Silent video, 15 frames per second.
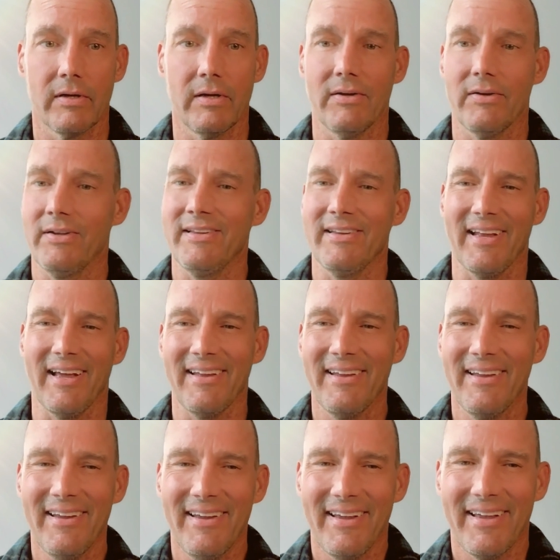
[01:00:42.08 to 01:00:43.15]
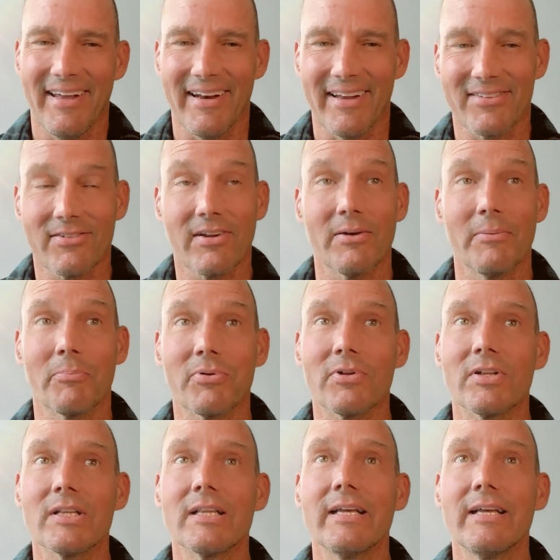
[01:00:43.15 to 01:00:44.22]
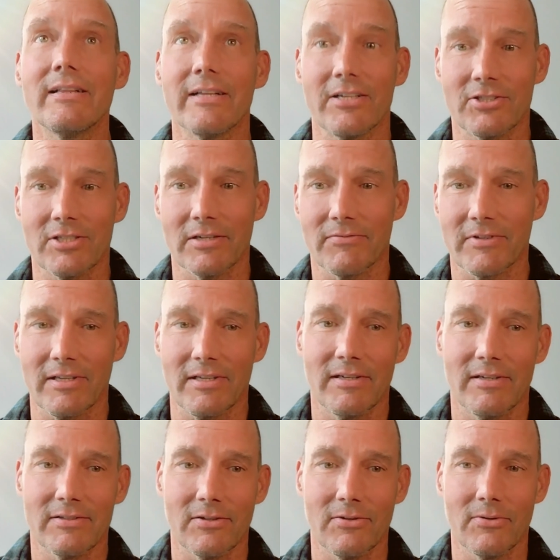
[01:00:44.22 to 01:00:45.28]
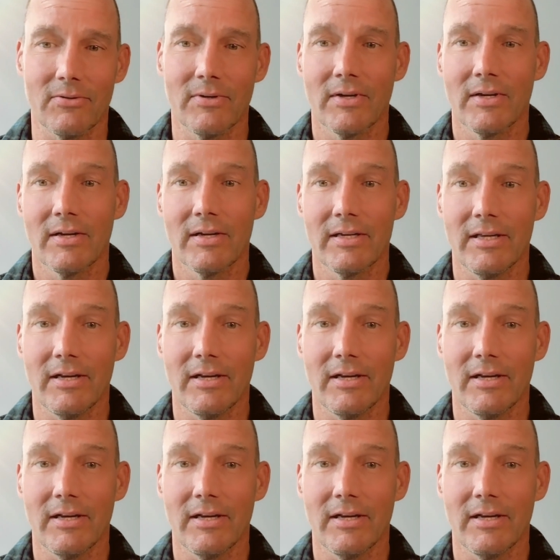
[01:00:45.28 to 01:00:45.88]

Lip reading: And it's completely shifted to, you